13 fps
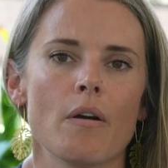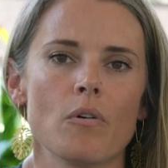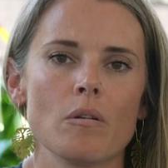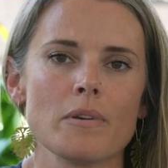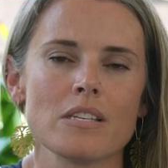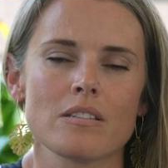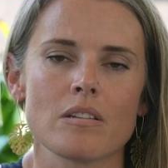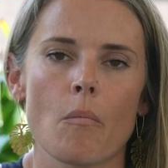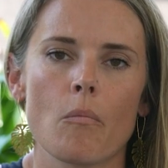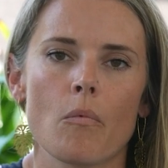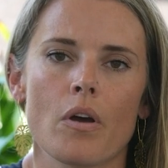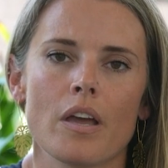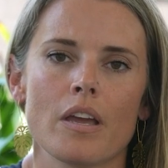want to be
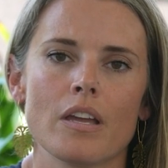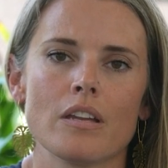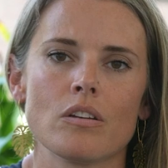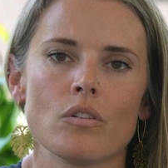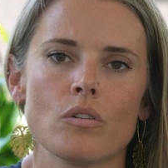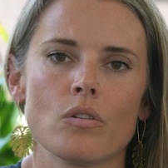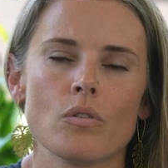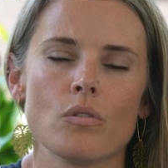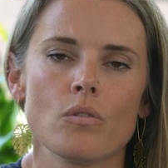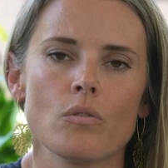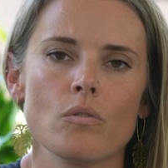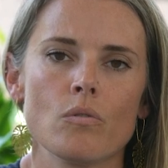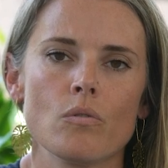someone
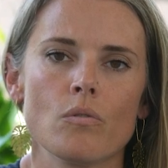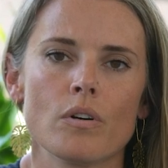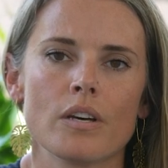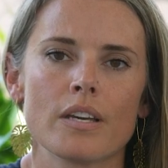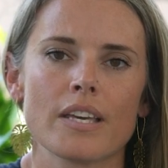who